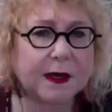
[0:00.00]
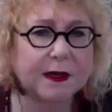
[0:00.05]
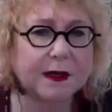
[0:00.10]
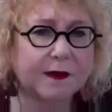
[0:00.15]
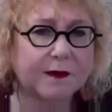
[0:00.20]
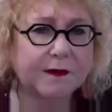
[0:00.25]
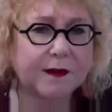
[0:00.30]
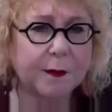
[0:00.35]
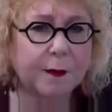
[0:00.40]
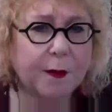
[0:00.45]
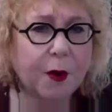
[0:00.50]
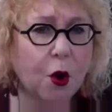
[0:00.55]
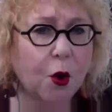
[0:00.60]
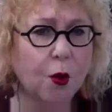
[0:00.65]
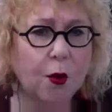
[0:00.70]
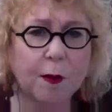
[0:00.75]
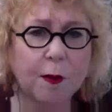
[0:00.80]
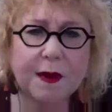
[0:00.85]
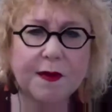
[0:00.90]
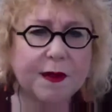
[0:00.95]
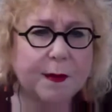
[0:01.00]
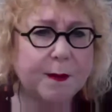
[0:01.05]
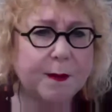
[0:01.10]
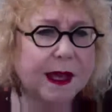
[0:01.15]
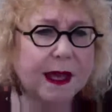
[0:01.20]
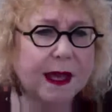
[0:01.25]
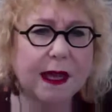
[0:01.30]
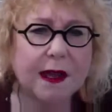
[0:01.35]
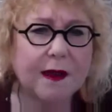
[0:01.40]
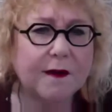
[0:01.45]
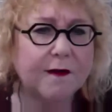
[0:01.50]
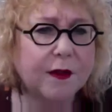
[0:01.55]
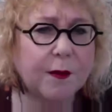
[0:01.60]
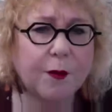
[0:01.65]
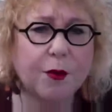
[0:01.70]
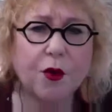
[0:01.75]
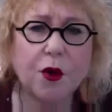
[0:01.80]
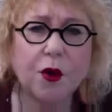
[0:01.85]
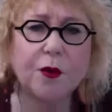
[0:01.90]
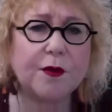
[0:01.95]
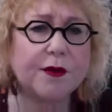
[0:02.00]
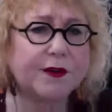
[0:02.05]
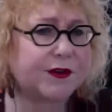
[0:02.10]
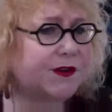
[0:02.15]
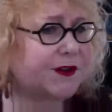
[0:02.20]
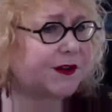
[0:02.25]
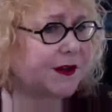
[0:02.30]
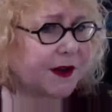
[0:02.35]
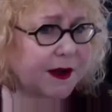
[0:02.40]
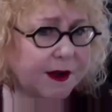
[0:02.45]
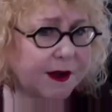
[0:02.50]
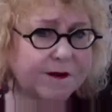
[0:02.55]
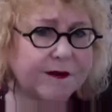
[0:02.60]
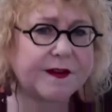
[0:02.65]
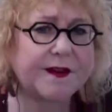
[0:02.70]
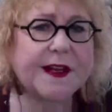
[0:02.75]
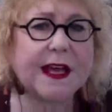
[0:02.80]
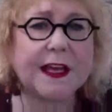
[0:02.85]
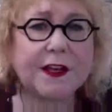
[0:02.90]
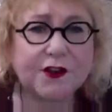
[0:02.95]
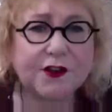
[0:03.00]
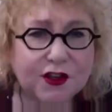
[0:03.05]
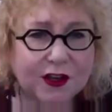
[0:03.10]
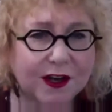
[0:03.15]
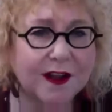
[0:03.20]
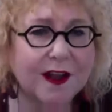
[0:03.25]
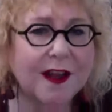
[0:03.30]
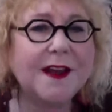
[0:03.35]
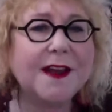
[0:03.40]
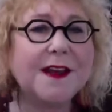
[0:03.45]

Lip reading: of the poem at the beginning of the book, which is an invitation